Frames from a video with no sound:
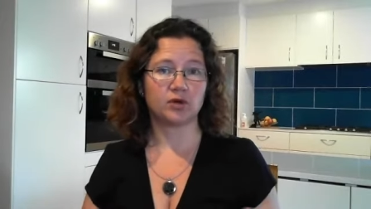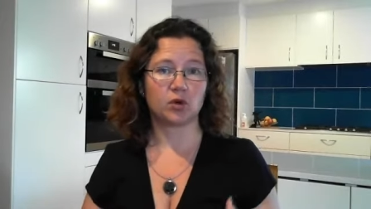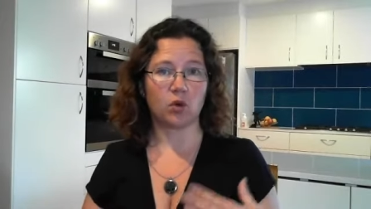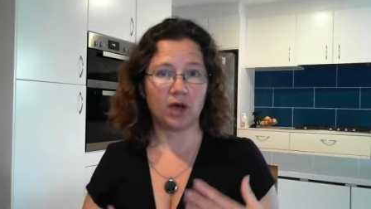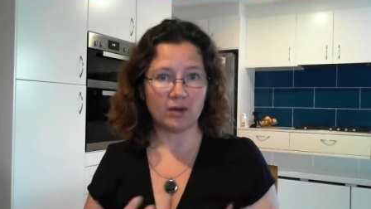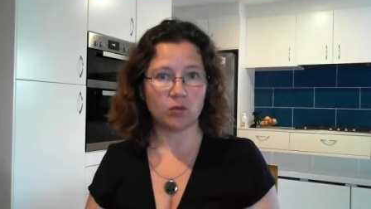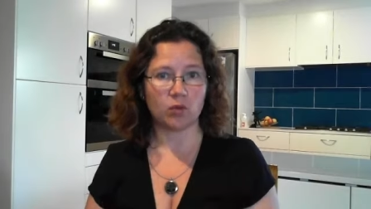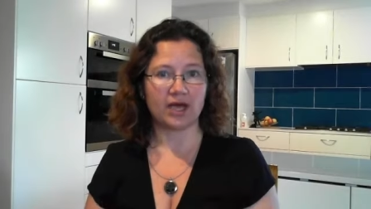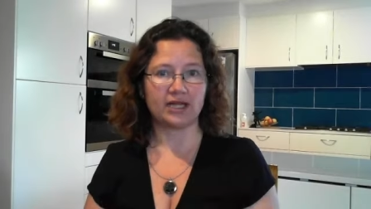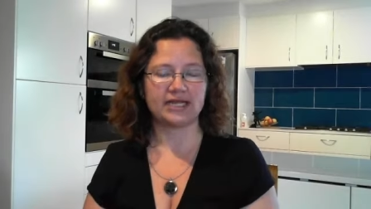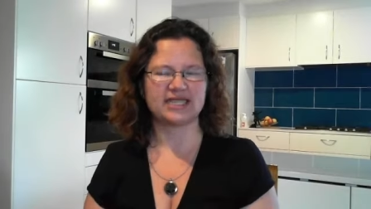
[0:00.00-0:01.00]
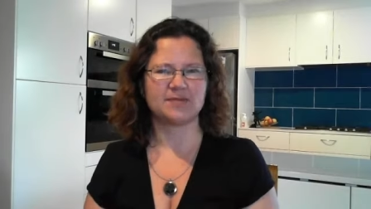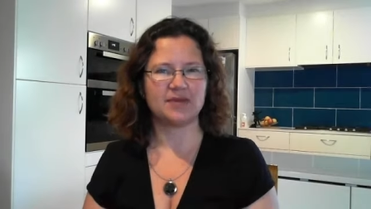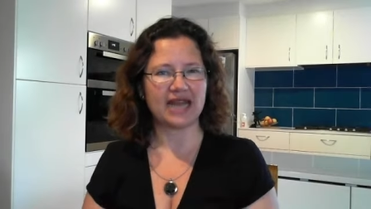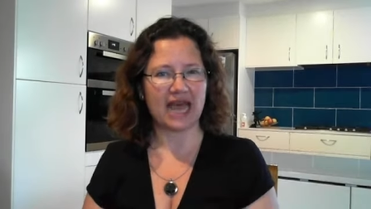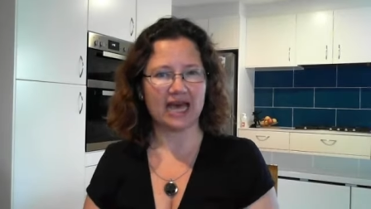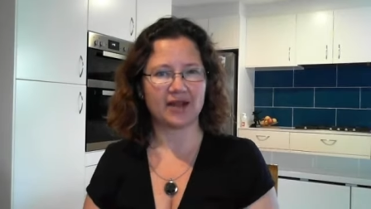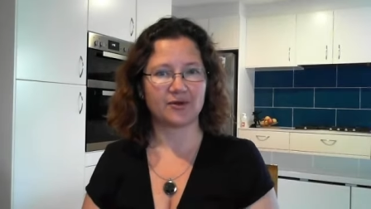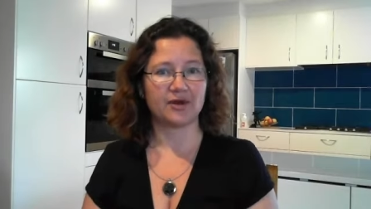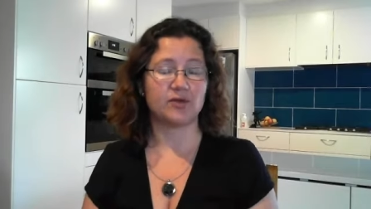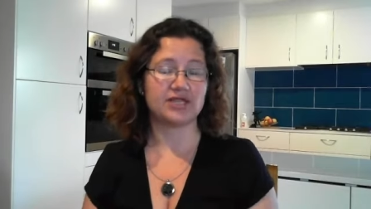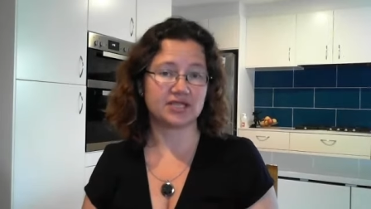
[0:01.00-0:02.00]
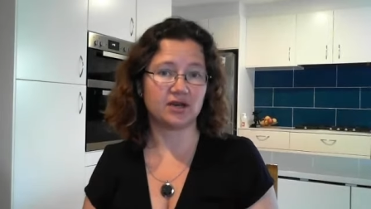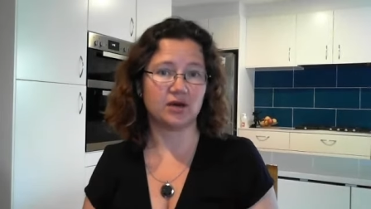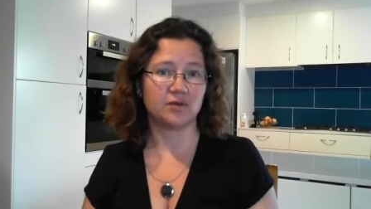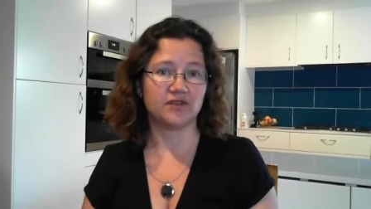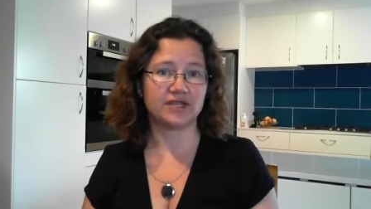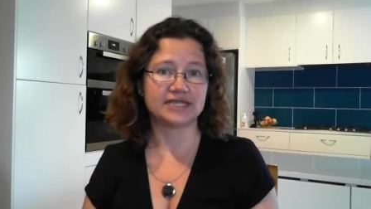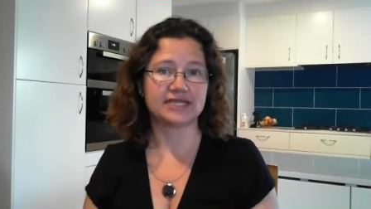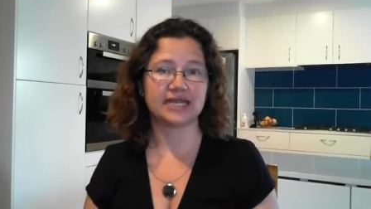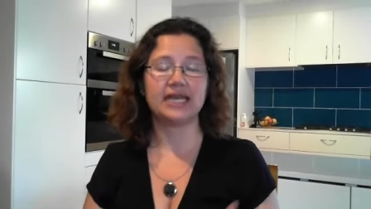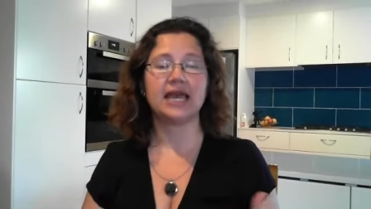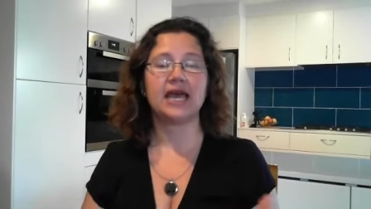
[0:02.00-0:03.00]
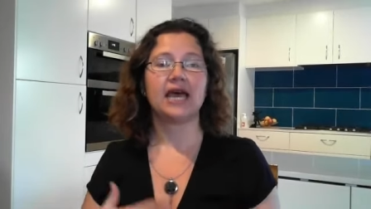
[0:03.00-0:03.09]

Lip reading: quite well. It's a bit harder in winter, obviously,